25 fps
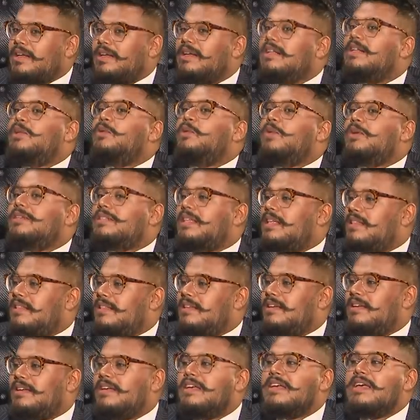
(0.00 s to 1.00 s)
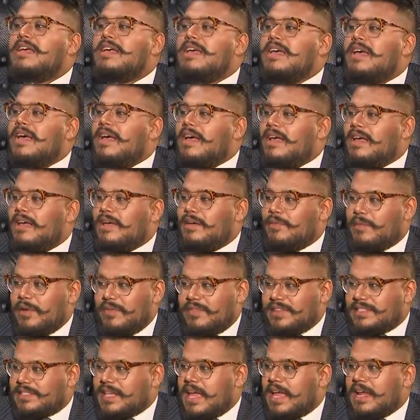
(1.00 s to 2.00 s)
girl who was at the uh,
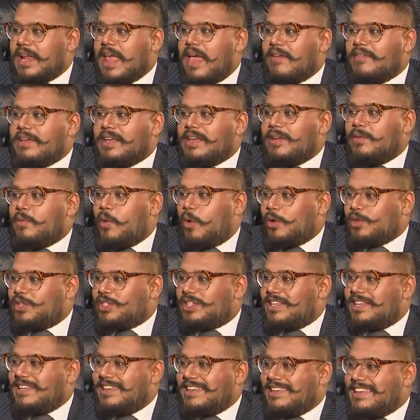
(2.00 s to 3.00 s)
riverside having a wash.